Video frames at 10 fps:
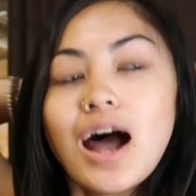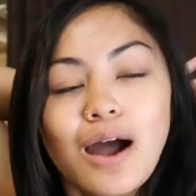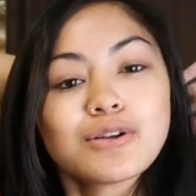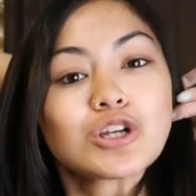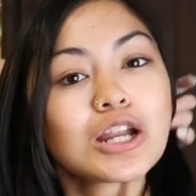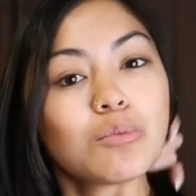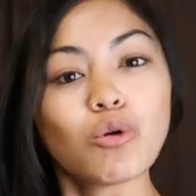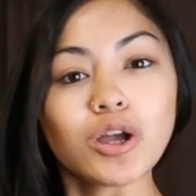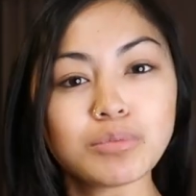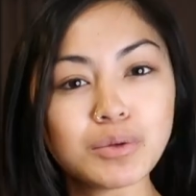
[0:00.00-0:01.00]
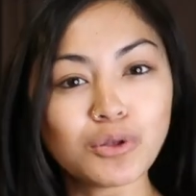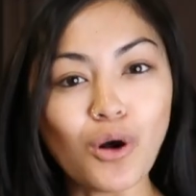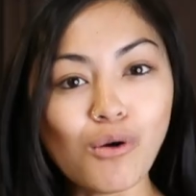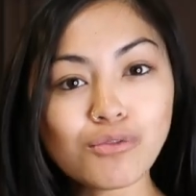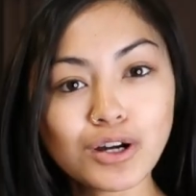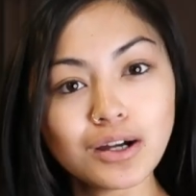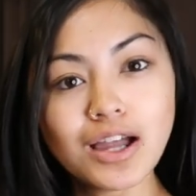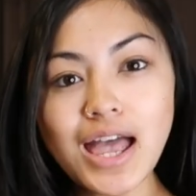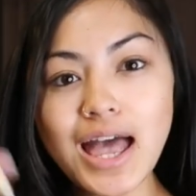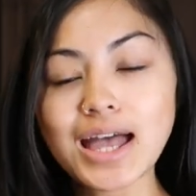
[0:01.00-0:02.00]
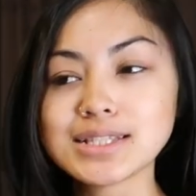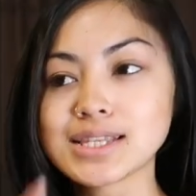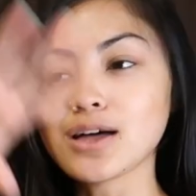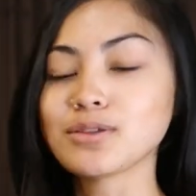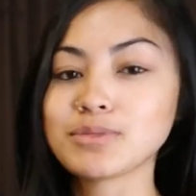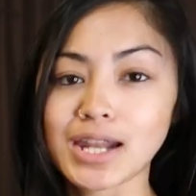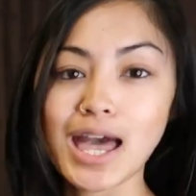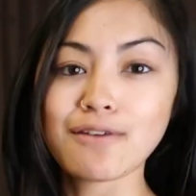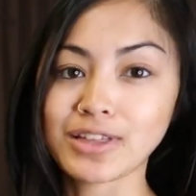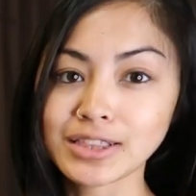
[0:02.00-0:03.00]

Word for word: I always try to point people over and tell them that I have